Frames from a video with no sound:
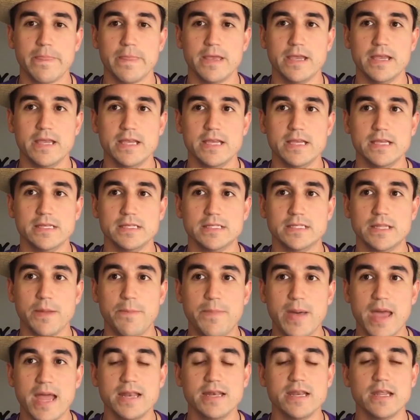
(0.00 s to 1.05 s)
is
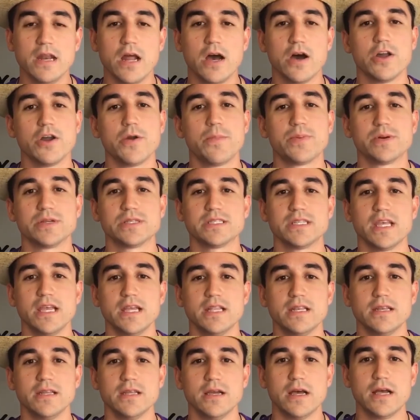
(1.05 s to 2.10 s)
dependent one hundred
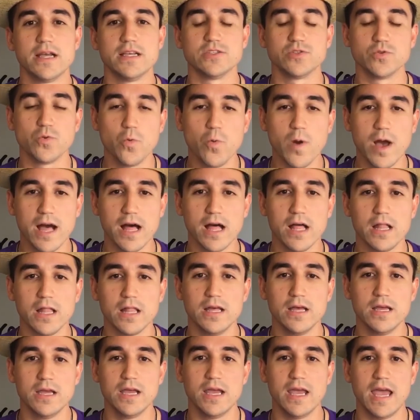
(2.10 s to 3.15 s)
percent as
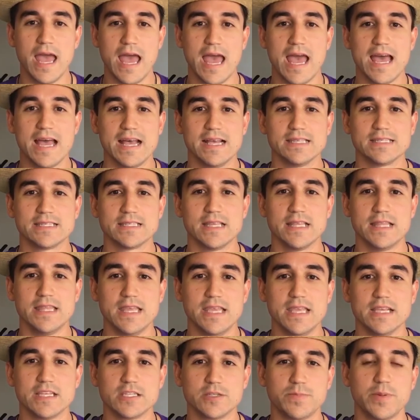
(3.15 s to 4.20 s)
well as
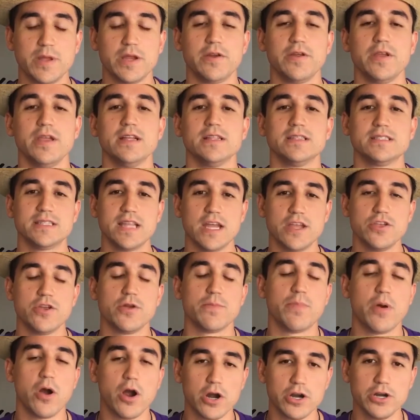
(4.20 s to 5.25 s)
the experience that your
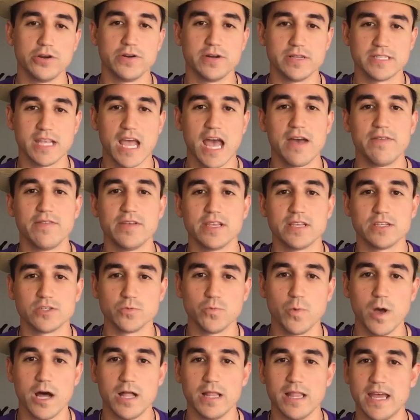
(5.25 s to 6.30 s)
partner is having as
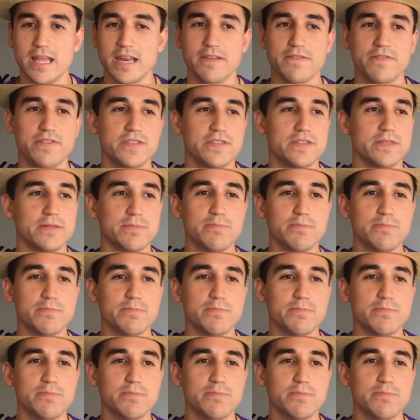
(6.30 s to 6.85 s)
well. And if